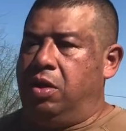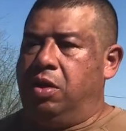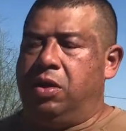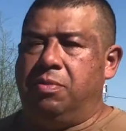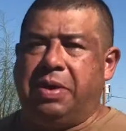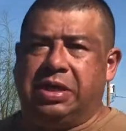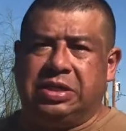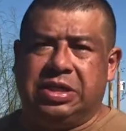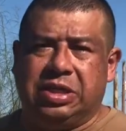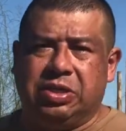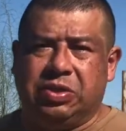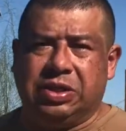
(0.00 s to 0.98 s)
The best thing
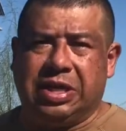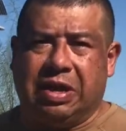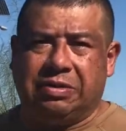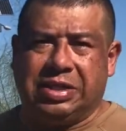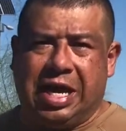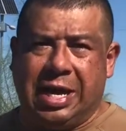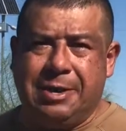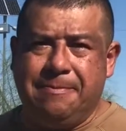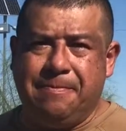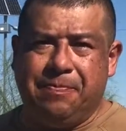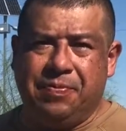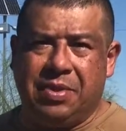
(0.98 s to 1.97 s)
to do is outside.
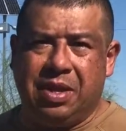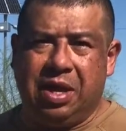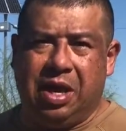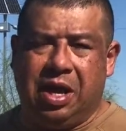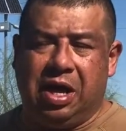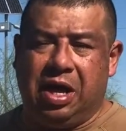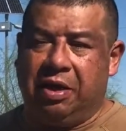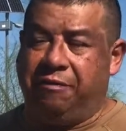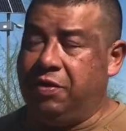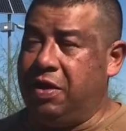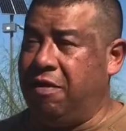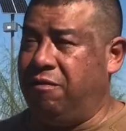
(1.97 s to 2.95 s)
If
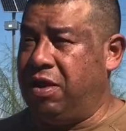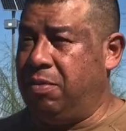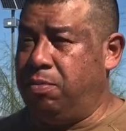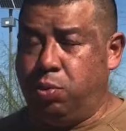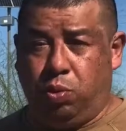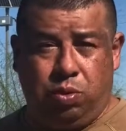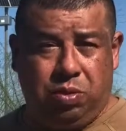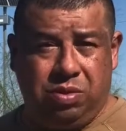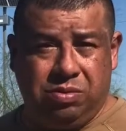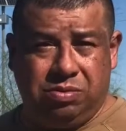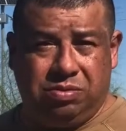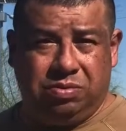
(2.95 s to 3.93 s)
you have a pool
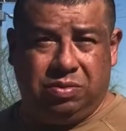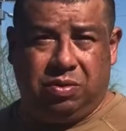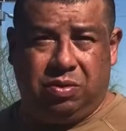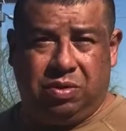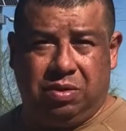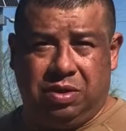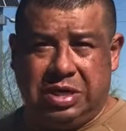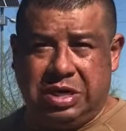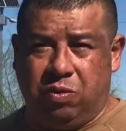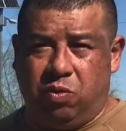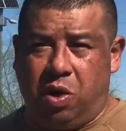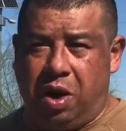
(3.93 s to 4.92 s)
or
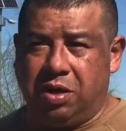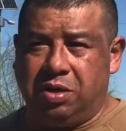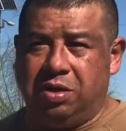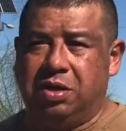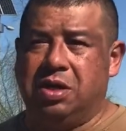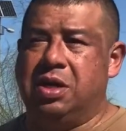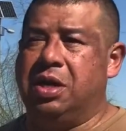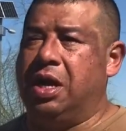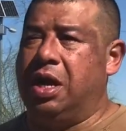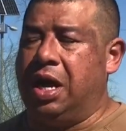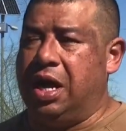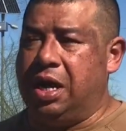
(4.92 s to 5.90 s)
near water,
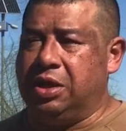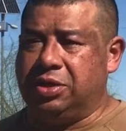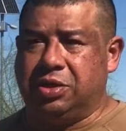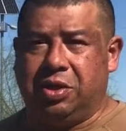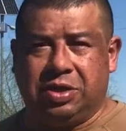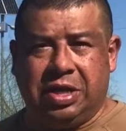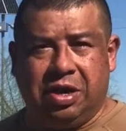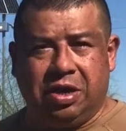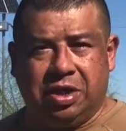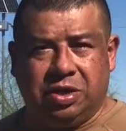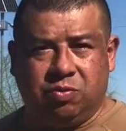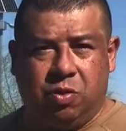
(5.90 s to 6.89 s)
start there,
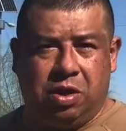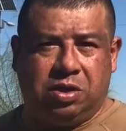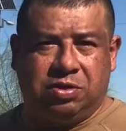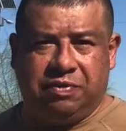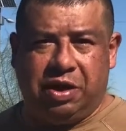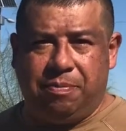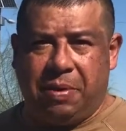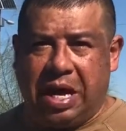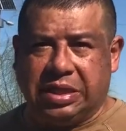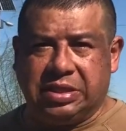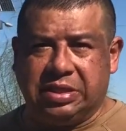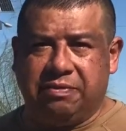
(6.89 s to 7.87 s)
because water is very
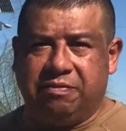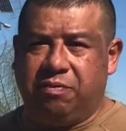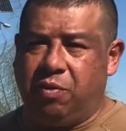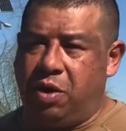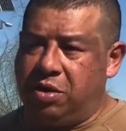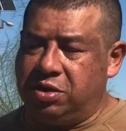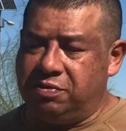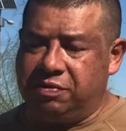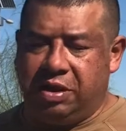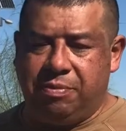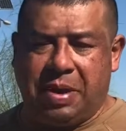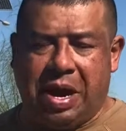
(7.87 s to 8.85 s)
positive. Water is
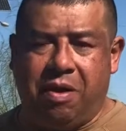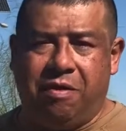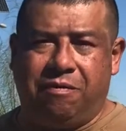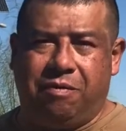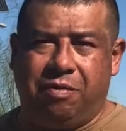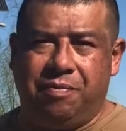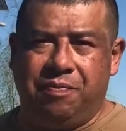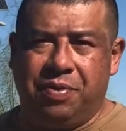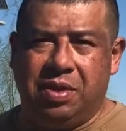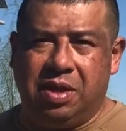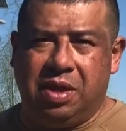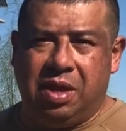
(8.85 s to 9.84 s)
very powerful.
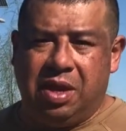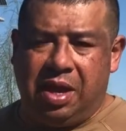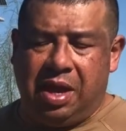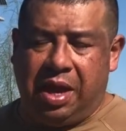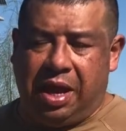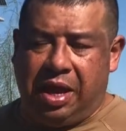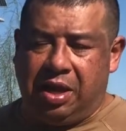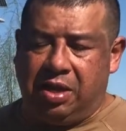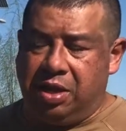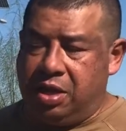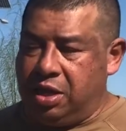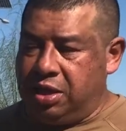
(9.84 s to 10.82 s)

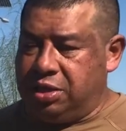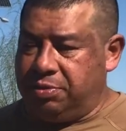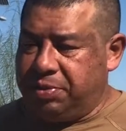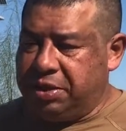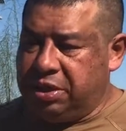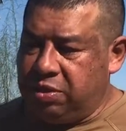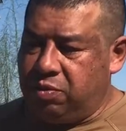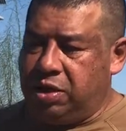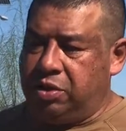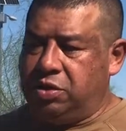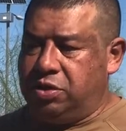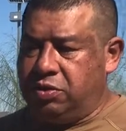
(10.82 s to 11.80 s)
And typically what
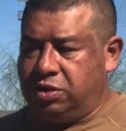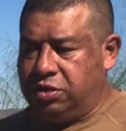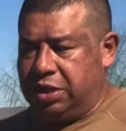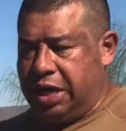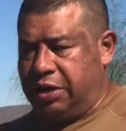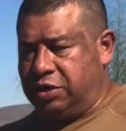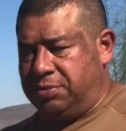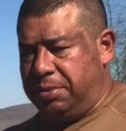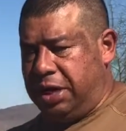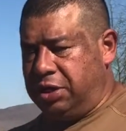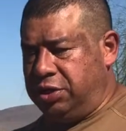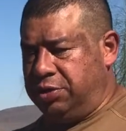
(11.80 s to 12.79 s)
you'll do is you'll light your
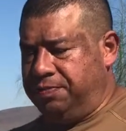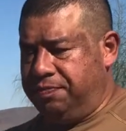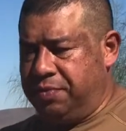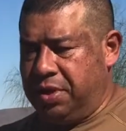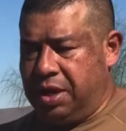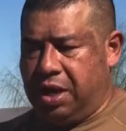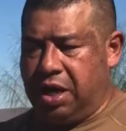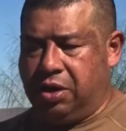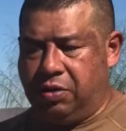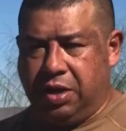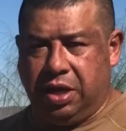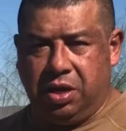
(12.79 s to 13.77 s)
smudge.
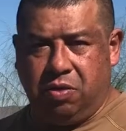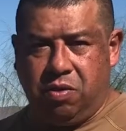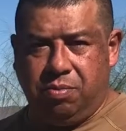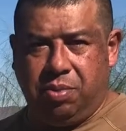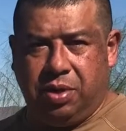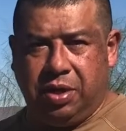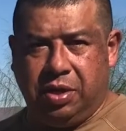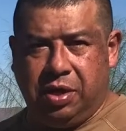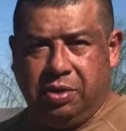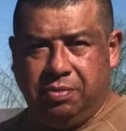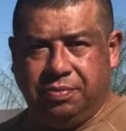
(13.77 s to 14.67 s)
You'll get it going pretty good.